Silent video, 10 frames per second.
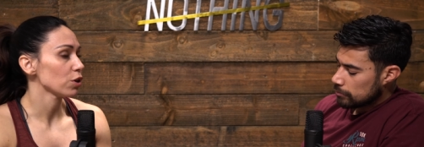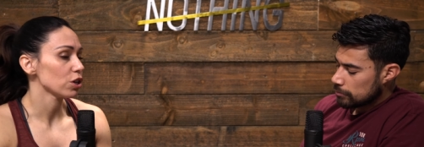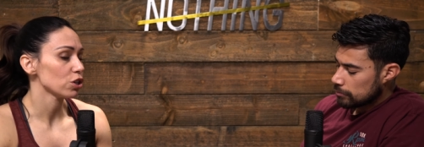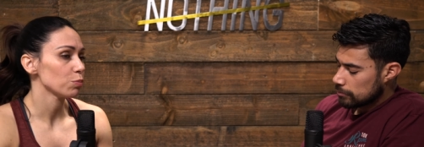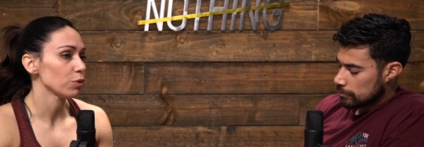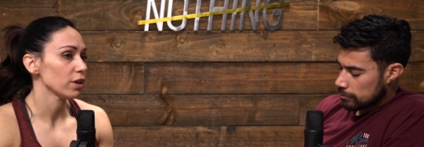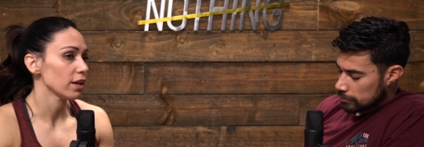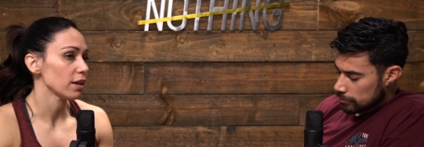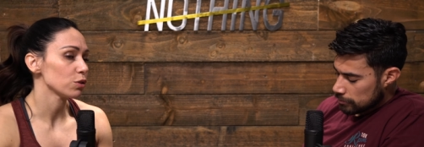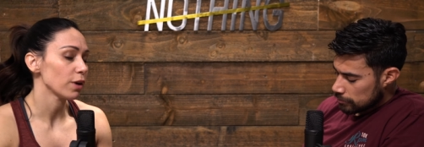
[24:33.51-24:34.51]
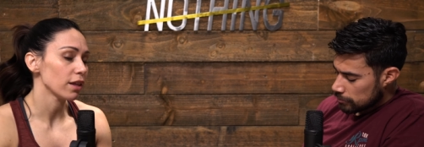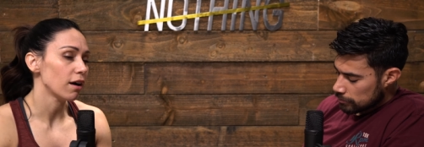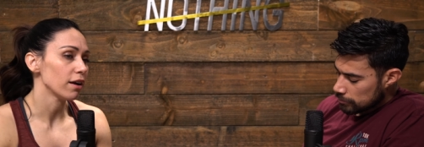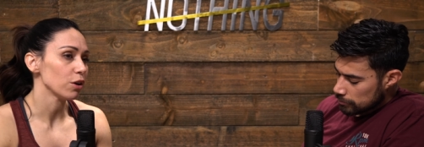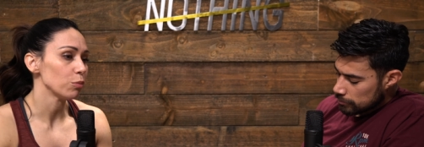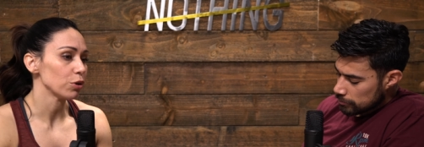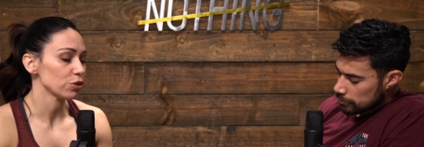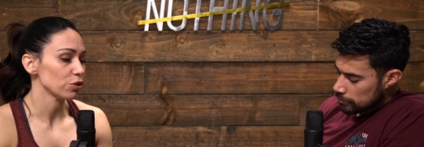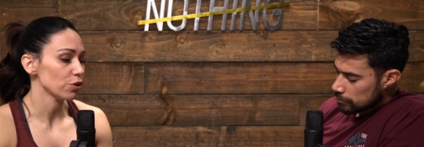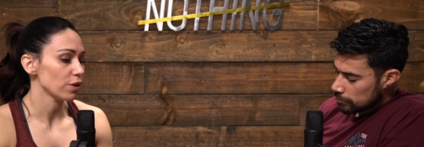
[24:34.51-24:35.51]
Speaker 1: where you can just put it in. It's why the
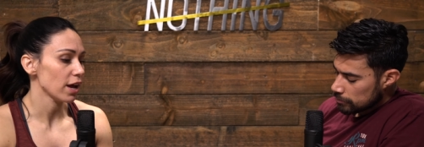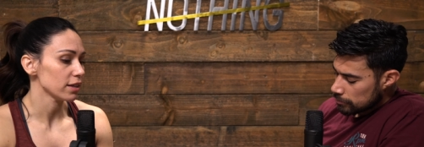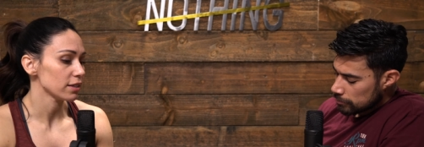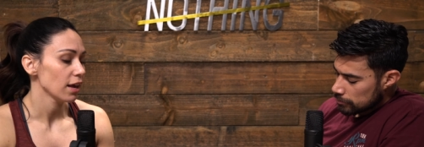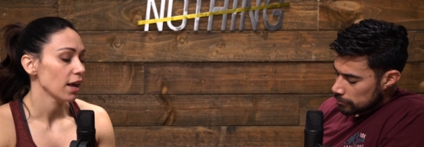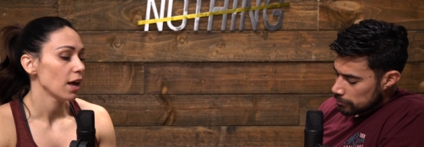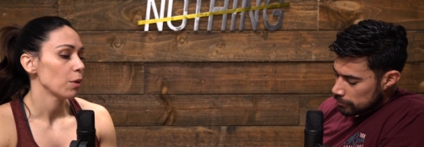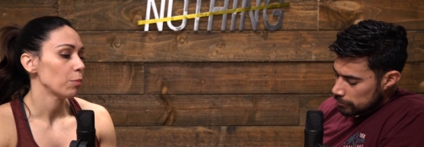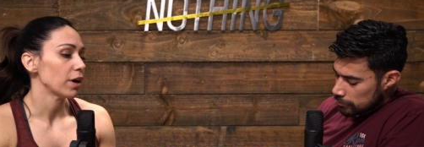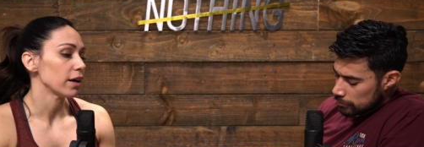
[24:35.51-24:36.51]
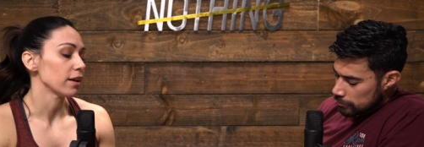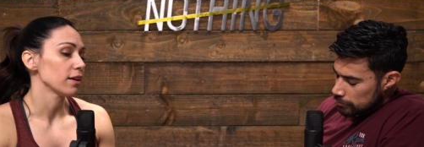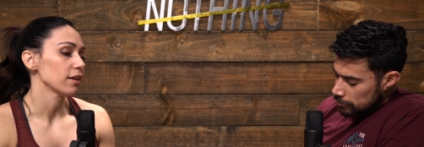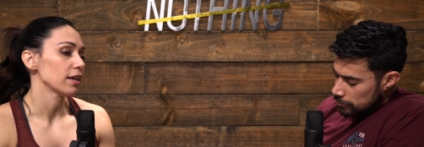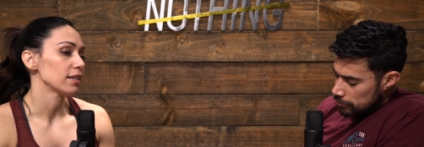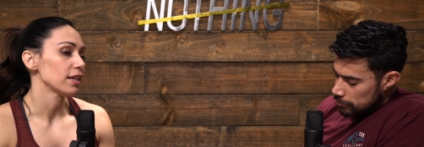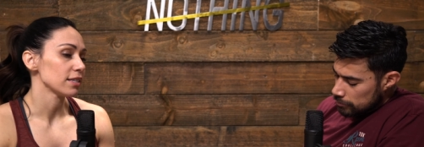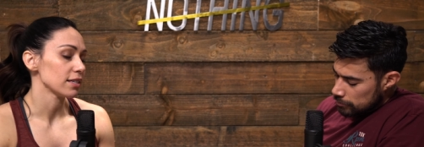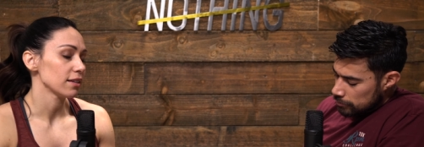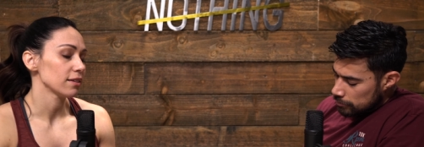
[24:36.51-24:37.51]
audiobooks are so nice, but it
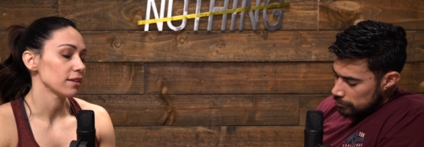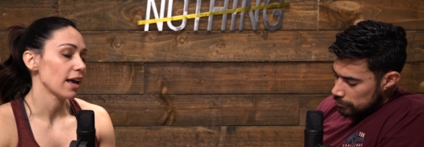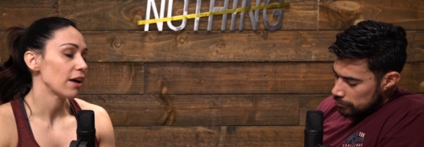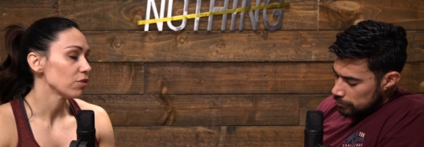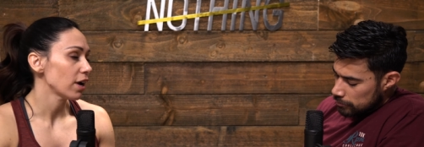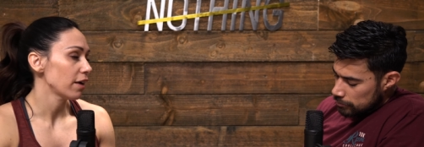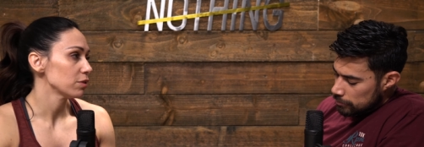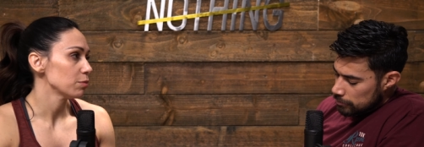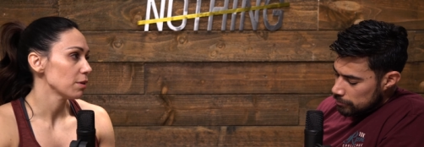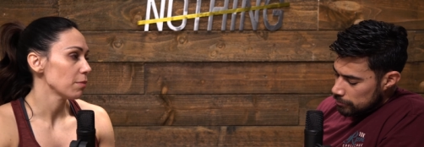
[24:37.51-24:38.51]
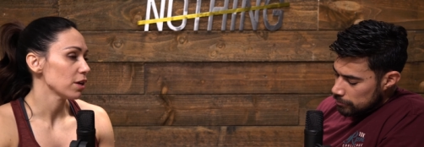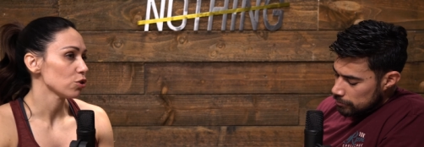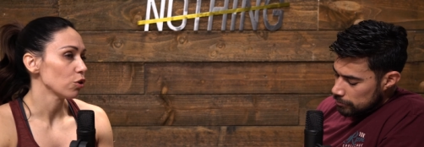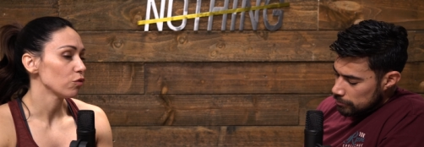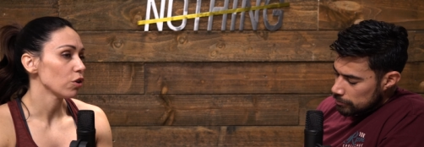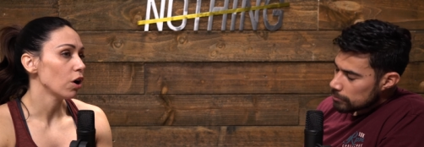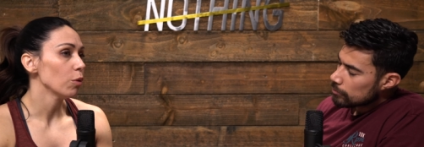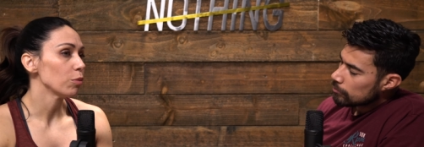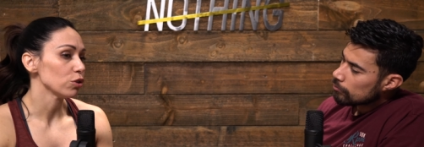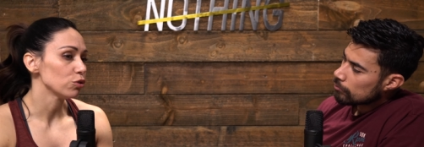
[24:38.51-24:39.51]
doesn't ever have to be a major
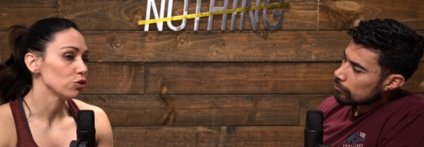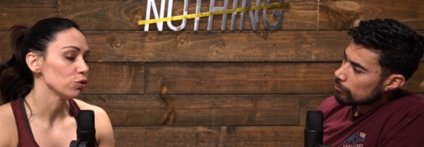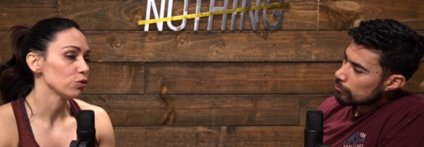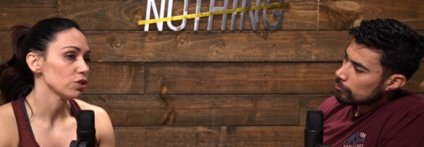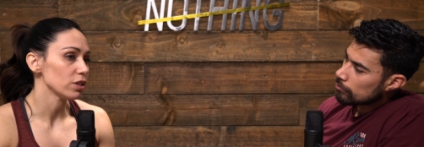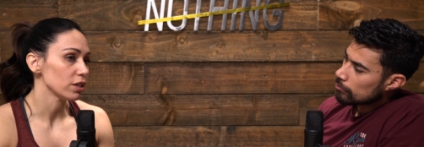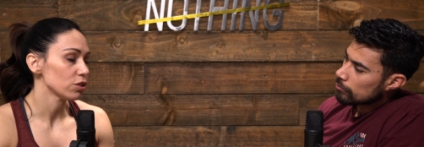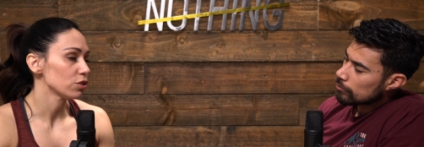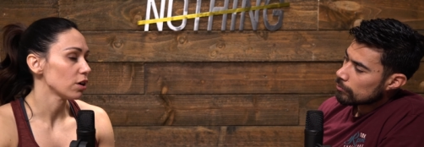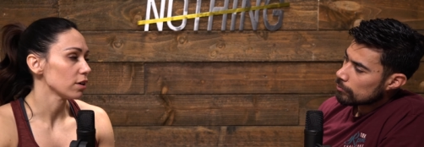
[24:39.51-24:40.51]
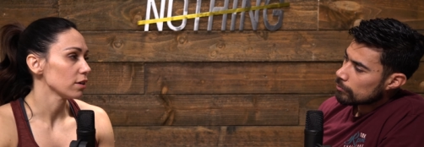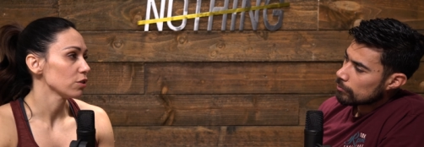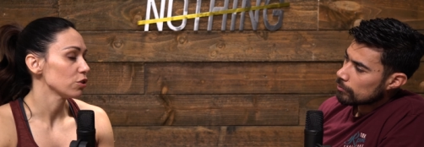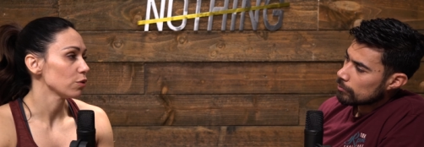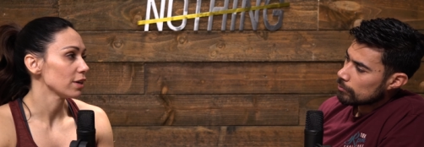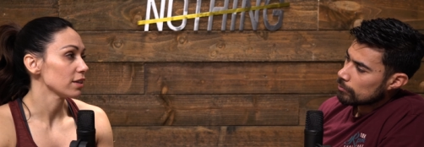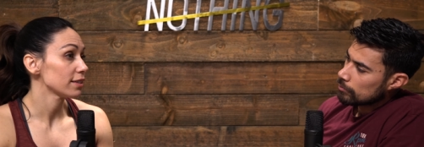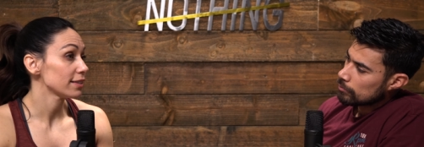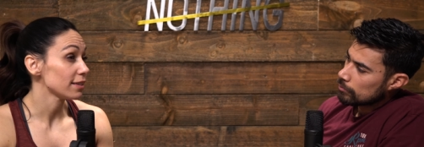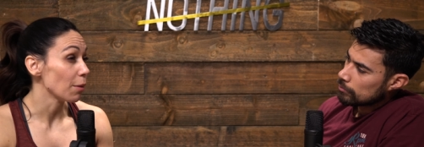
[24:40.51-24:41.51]
overhaul, but you mm-hmm. do just need to start doing
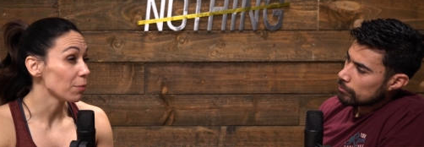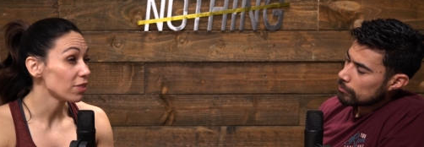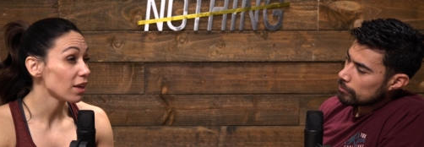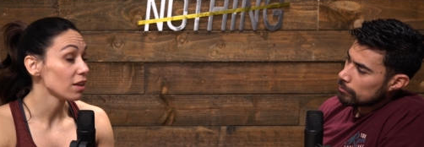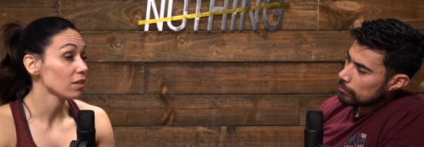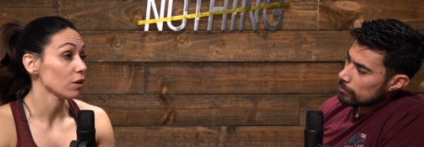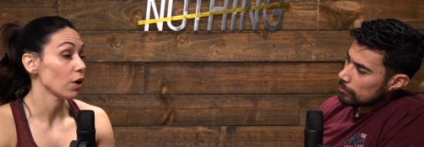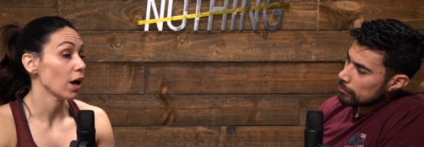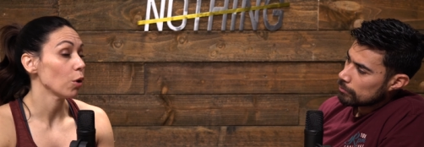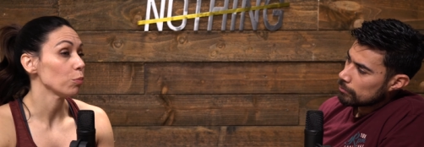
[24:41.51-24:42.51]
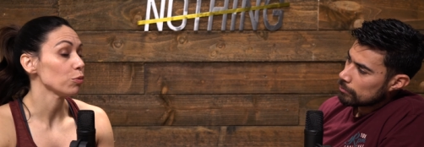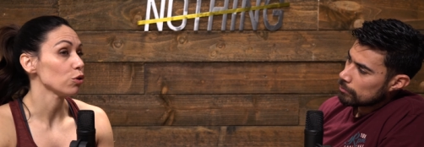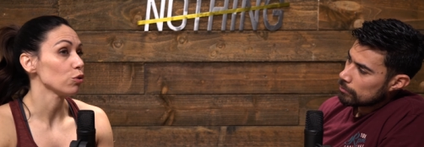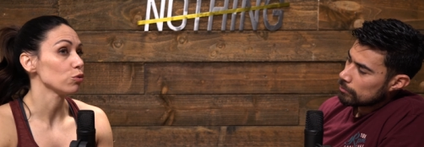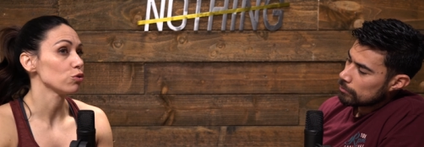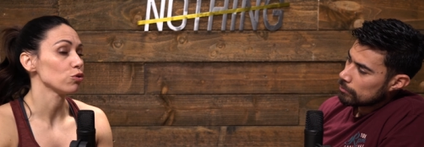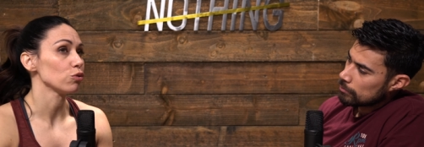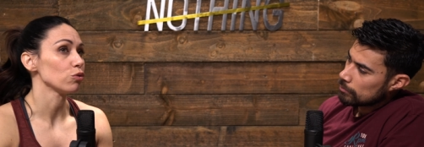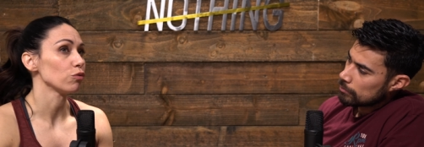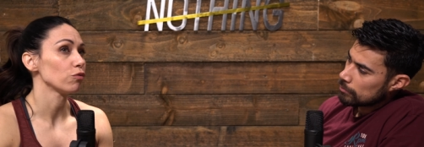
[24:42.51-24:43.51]
something that'll help you
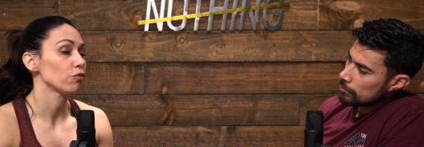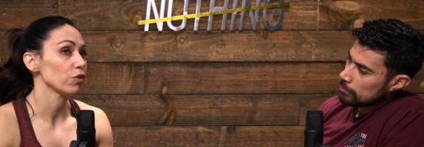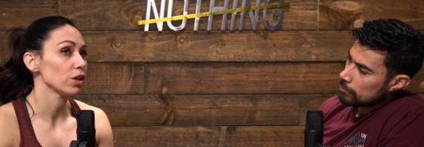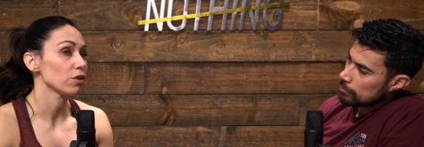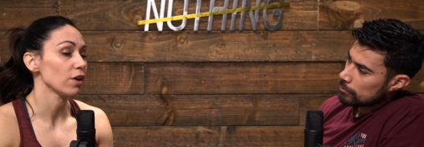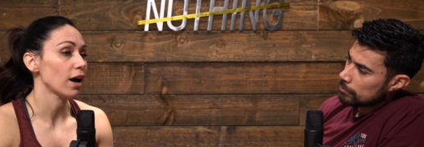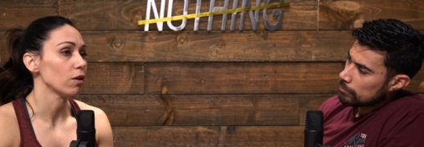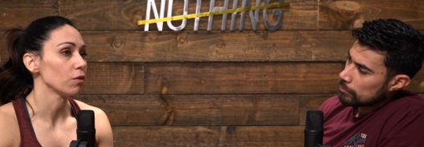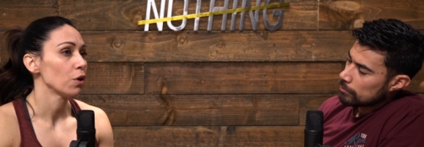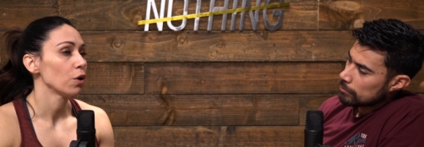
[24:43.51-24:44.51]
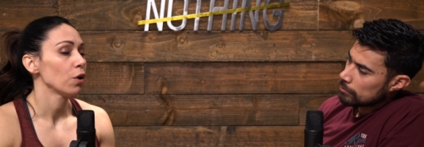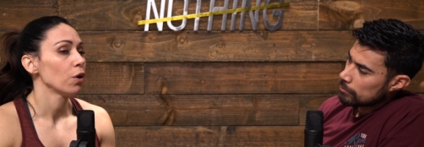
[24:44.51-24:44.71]
to figure out